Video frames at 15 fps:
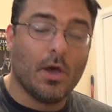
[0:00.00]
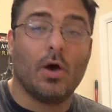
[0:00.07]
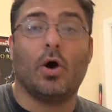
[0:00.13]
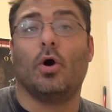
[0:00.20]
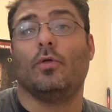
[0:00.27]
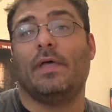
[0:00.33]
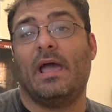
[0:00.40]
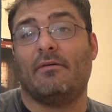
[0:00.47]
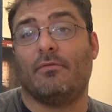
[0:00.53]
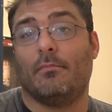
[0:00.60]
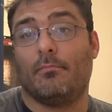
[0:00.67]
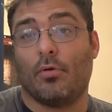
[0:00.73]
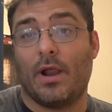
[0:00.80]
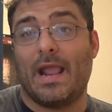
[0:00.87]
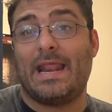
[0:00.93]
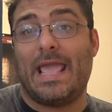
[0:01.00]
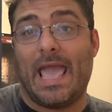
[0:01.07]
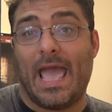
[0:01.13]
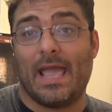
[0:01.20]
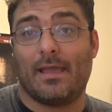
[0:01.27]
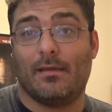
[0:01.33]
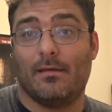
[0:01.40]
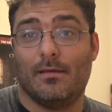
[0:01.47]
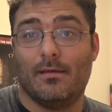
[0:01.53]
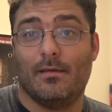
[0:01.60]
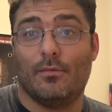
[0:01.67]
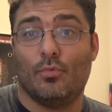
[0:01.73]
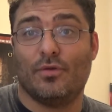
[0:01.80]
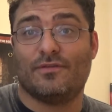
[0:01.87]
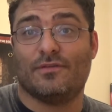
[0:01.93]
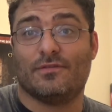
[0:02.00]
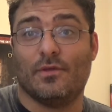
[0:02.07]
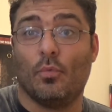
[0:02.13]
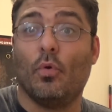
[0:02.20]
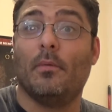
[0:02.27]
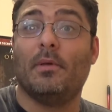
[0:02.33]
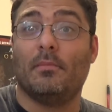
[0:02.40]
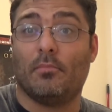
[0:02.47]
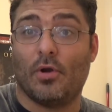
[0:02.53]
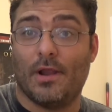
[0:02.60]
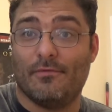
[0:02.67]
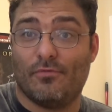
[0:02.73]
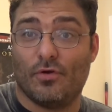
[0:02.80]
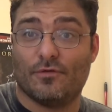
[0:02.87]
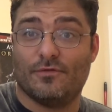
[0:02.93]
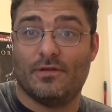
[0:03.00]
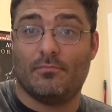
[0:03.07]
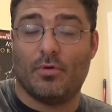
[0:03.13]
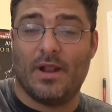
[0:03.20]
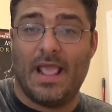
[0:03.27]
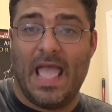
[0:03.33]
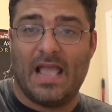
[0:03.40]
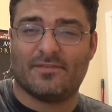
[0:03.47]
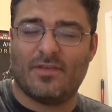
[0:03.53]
oh, they have a Brainiac, which is the woman version of Brainiac.